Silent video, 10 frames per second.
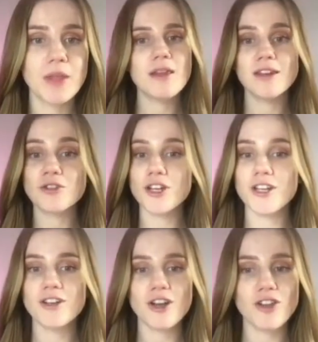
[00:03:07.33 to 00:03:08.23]
They
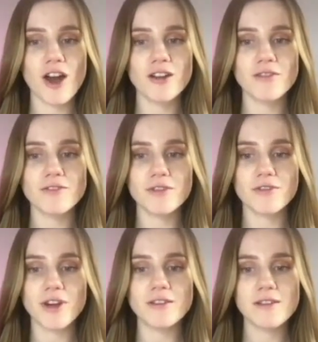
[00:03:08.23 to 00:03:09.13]
created a lot of
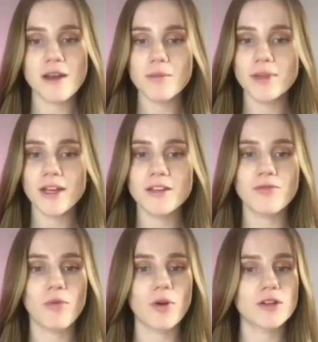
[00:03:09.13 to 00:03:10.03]
different templates
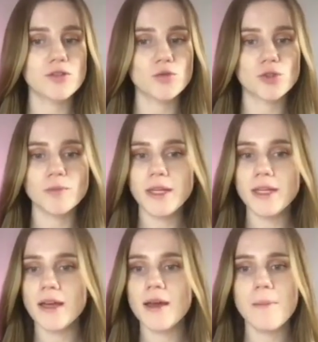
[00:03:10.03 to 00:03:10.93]
for social
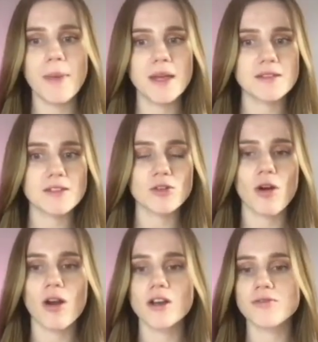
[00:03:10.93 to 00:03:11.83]
media, business
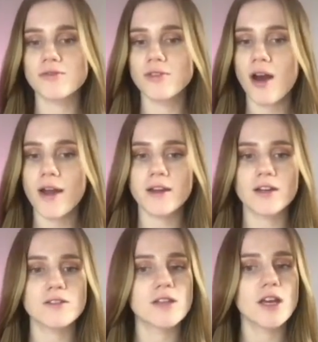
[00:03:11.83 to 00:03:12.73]
cards,
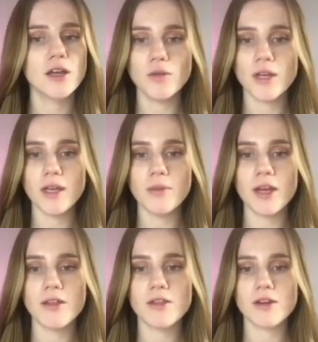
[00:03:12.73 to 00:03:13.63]
flyers, you name
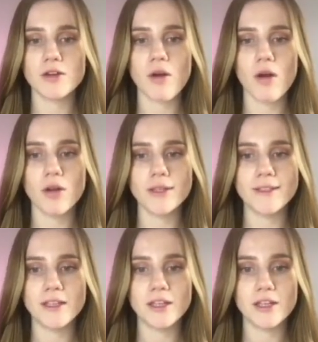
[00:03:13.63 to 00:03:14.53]
it. They're all
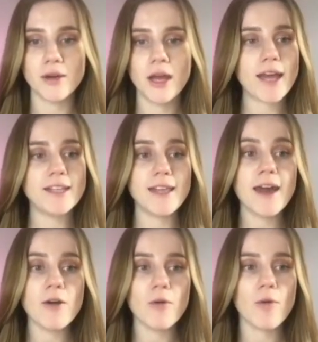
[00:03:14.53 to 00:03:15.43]
in here. I
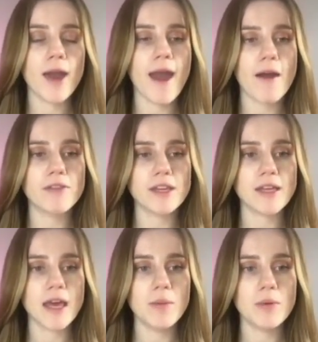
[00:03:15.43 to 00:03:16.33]
now have the
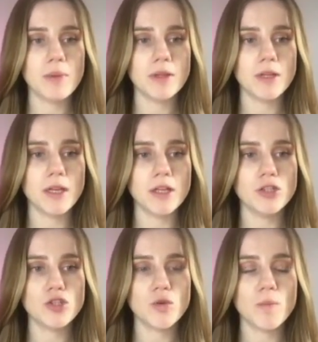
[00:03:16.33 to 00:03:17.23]
capability
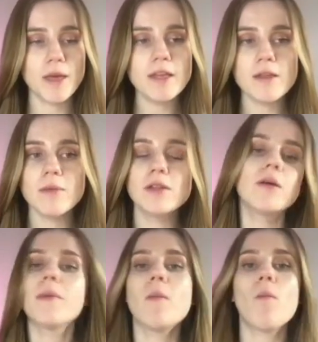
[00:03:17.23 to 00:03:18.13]
to make them a
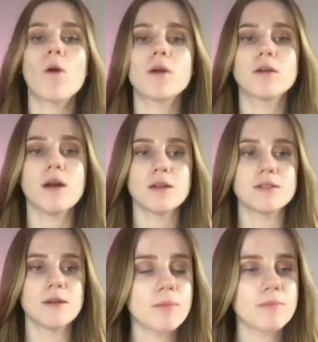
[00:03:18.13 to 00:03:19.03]
little bit more
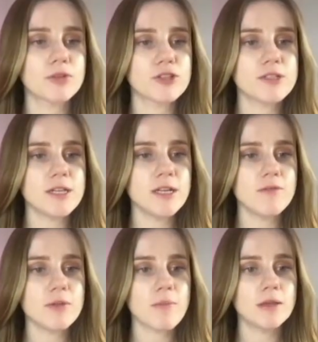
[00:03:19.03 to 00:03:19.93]
custom. Proceeding
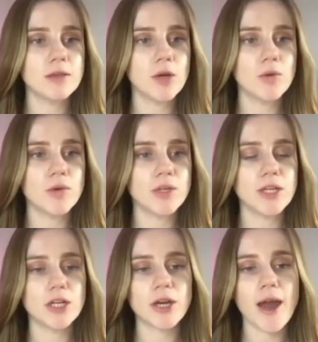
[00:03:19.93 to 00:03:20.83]
with my logo
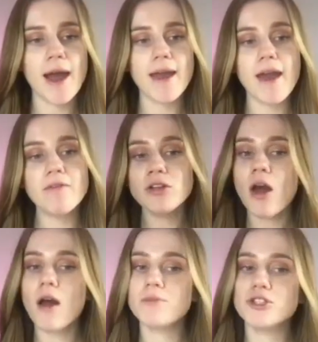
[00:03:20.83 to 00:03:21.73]
here, I have an
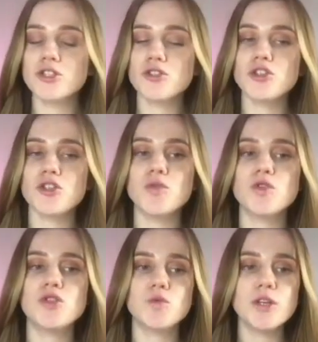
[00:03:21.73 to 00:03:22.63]
option to
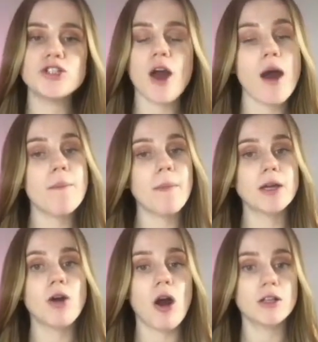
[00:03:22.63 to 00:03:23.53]
switch up
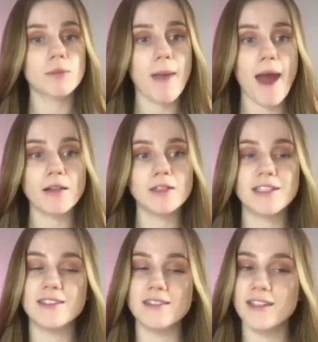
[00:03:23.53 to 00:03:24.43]
my color
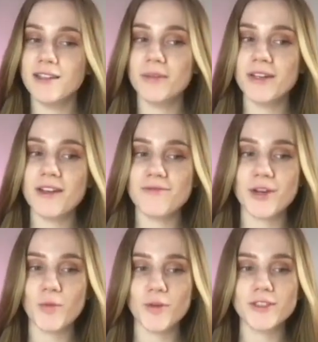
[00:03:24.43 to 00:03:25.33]
palette a little bit if
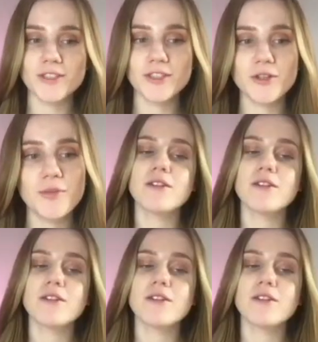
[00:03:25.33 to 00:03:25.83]
I wanted to.